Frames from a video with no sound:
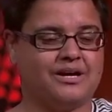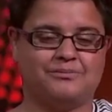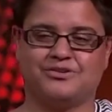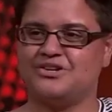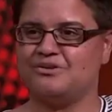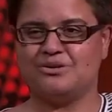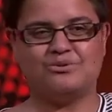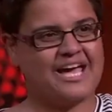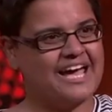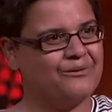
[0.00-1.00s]
There's no
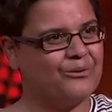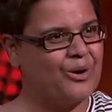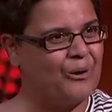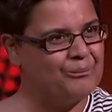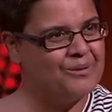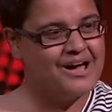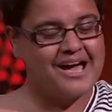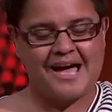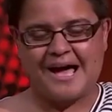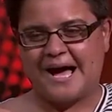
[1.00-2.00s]
UK or com.
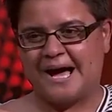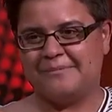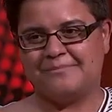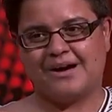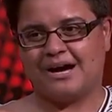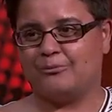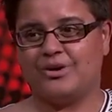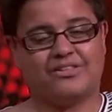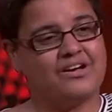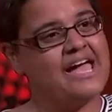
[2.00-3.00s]
And
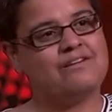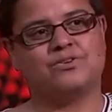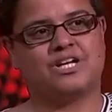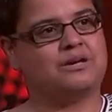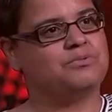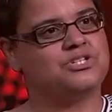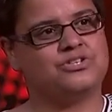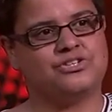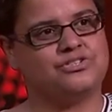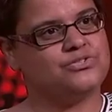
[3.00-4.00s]
we're there every day
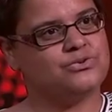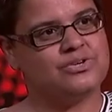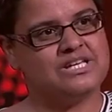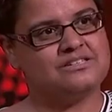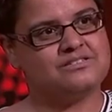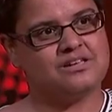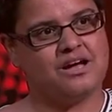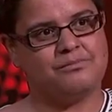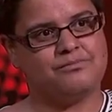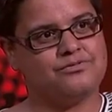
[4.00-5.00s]
producing stories.
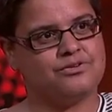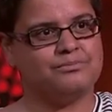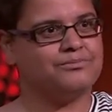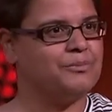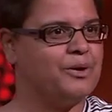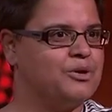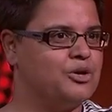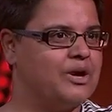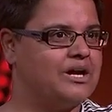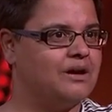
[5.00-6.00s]
From the moment
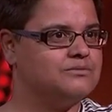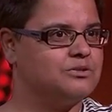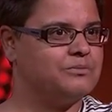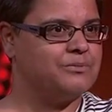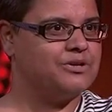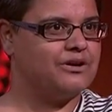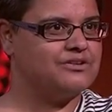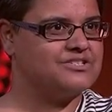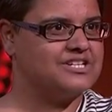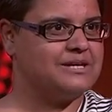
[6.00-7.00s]
you wake up to the moment you go
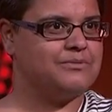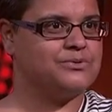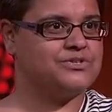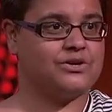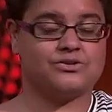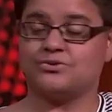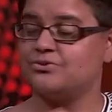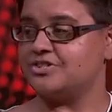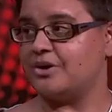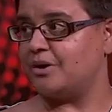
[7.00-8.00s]
to sleep, you'll see our
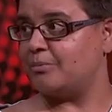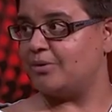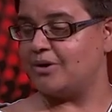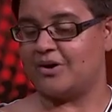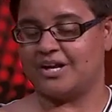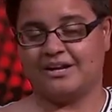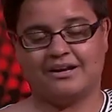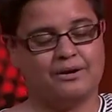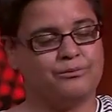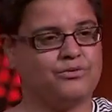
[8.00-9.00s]
stories going up online.
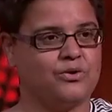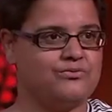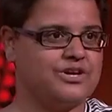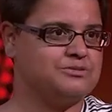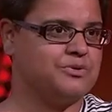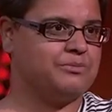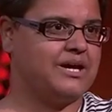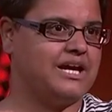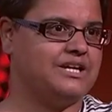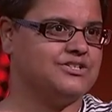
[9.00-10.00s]
And we've got a Facebook
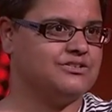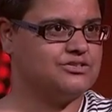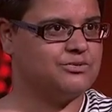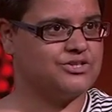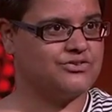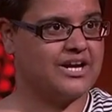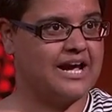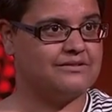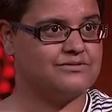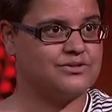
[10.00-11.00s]
page and Twitter
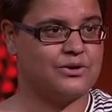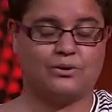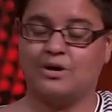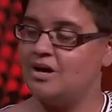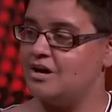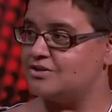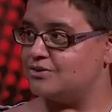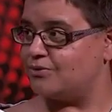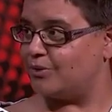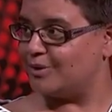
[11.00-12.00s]
account, so
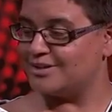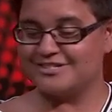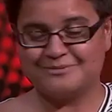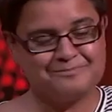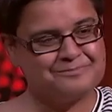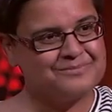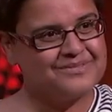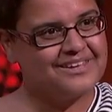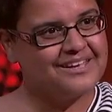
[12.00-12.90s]
do follow us.